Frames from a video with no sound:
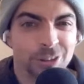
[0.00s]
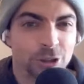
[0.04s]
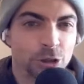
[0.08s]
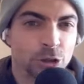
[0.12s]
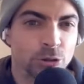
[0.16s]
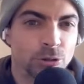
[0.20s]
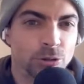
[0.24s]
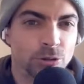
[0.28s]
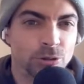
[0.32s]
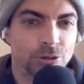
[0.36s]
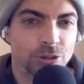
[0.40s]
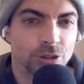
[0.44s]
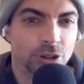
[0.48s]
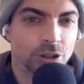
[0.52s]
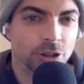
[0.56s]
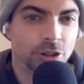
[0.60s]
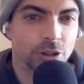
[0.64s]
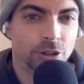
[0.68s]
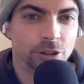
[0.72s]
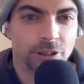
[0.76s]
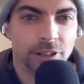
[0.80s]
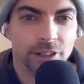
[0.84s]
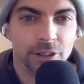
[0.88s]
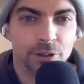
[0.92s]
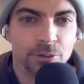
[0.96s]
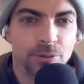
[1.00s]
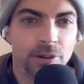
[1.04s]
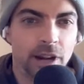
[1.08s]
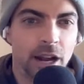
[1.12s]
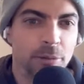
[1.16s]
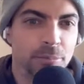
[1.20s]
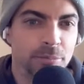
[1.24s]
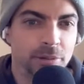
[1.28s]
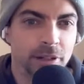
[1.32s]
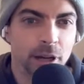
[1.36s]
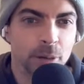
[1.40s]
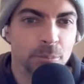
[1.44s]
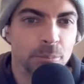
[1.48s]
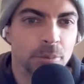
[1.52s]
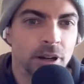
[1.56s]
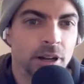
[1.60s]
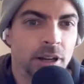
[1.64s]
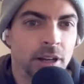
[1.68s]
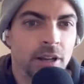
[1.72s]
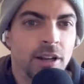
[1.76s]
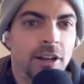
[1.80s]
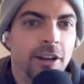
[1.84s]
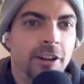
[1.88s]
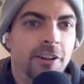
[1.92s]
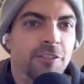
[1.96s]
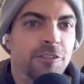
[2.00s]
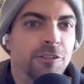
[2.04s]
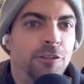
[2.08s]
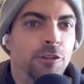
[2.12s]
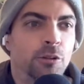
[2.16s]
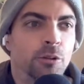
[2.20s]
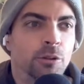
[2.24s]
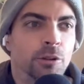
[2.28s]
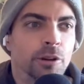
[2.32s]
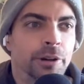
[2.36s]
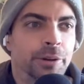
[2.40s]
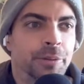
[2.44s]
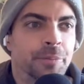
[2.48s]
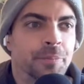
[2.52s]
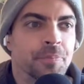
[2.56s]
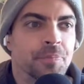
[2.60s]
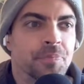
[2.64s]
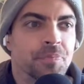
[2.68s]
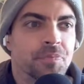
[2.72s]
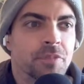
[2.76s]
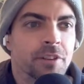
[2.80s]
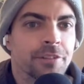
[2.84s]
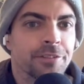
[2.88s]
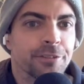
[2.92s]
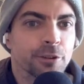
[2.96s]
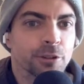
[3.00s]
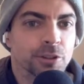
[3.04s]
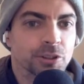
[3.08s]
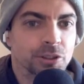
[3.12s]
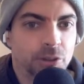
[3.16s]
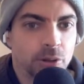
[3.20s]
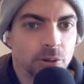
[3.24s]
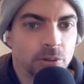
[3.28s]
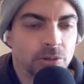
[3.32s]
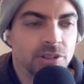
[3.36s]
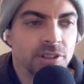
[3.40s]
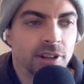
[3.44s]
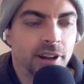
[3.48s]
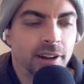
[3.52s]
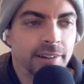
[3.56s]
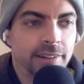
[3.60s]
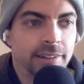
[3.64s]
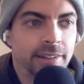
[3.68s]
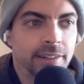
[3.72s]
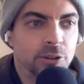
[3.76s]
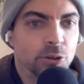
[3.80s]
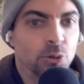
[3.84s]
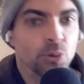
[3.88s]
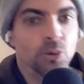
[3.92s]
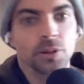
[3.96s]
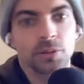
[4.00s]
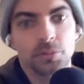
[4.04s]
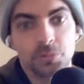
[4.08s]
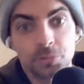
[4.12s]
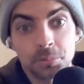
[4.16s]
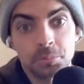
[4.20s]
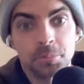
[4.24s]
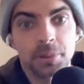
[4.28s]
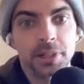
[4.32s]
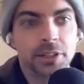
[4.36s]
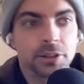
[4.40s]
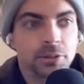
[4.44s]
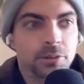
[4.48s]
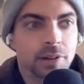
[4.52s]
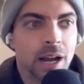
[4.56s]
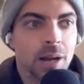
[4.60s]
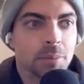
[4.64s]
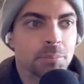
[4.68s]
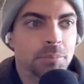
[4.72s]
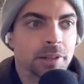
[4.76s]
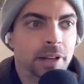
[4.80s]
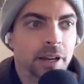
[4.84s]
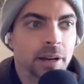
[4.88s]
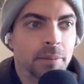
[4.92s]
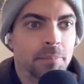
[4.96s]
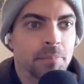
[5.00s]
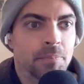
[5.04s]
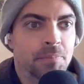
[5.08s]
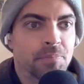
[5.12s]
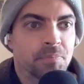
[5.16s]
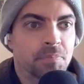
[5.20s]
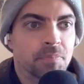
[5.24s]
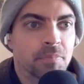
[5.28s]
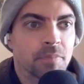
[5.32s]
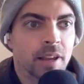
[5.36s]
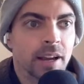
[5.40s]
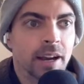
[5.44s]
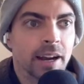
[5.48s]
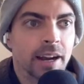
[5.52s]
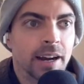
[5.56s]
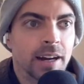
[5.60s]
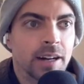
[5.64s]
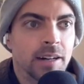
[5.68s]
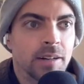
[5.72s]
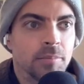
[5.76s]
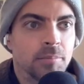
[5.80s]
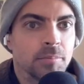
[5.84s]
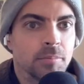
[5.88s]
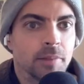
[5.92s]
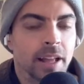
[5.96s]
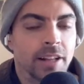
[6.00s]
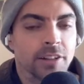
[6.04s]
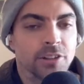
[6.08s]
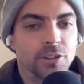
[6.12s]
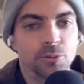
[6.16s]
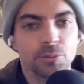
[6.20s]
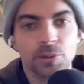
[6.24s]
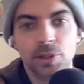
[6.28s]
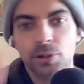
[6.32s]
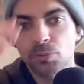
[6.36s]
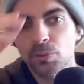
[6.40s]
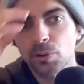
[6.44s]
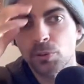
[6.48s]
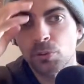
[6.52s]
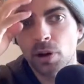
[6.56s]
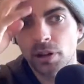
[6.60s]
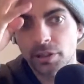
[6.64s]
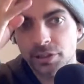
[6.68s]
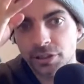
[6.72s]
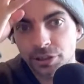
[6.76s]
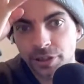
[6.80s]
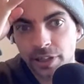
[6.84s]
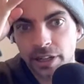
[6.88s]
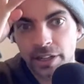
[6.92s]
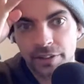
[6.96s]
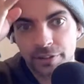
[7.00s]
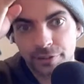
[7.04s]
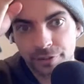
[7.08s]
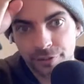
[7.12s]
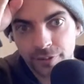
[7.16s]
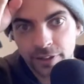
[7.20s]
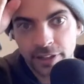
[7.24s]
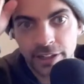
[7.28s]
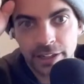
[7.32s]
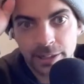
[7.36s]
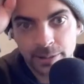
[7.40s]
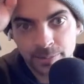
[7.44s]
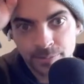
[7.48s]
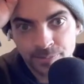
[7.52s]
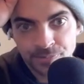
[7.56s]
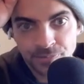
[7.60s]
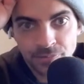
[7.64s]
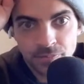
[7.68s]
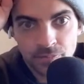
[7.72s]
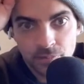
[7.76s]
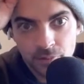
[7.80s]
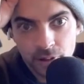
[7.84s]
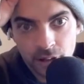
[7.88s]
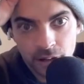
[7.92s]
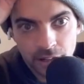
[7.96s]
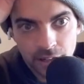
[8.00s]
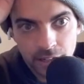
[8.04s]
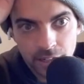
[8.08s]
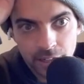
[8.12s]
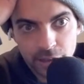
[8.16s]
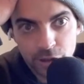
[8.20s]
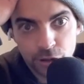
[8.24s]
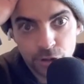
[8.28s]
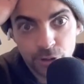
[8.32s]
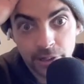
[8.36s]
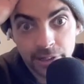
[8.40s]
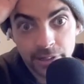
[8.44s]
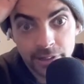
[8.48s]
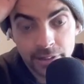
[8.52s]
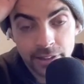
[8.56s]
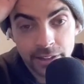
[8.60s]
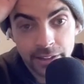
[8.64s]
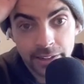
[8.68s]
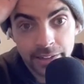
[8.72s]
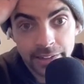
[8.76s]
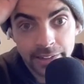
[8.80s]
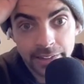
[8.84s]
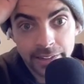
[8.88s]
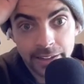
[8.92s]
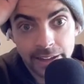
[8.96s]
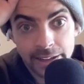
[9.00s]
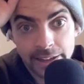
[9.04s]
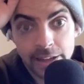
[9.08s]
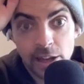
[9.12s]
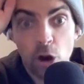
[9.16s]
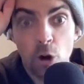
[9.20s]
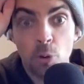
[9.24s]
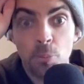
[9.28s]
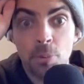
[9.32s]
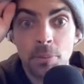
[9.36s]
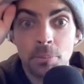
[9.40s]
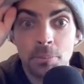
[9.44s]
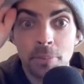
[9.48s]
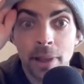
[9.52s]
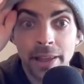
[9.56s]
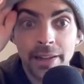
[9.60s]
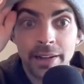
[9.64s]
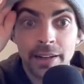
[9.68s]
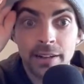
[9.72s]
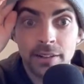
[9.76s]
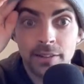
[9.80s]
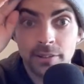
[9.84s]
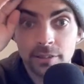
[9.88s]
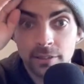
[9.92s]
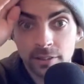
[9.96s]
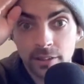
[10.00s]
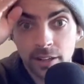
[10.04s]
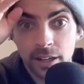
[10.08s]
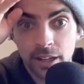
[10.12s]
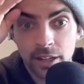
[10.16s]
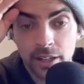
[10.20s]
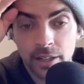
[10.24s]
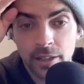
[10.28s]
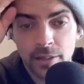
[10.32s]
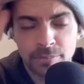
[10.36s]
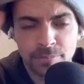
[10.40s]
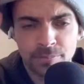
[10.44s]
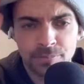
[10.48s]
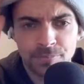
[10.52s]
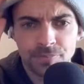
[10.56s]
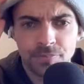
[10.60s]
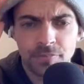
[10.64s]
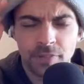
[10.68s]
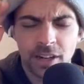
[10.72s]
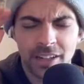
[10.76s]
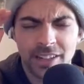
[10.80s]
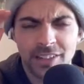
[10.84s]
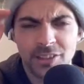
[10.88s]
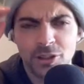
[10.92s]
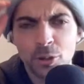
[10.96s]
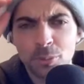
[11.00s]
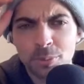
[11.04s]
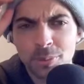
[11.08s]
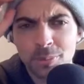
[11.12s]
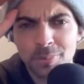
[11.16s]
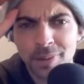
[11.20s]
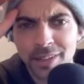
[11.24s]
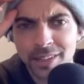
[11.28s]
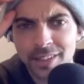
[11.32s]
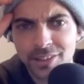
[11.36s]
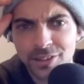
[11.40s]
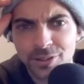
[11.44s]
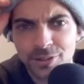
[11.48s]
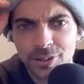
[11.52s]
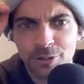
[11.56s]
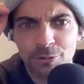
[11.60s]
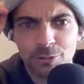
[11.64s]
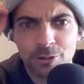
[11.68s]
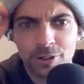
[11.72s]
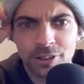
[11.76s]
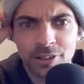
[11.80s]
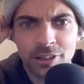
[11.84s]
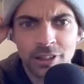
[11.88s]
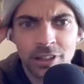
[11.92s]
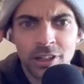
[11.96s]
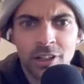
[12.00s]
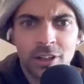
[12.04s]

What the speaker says: the goals are all kind of wrapped up for Stone Saga, or being wrapped up. And so we want to kind of create a open beta. I guess open beta is the right word,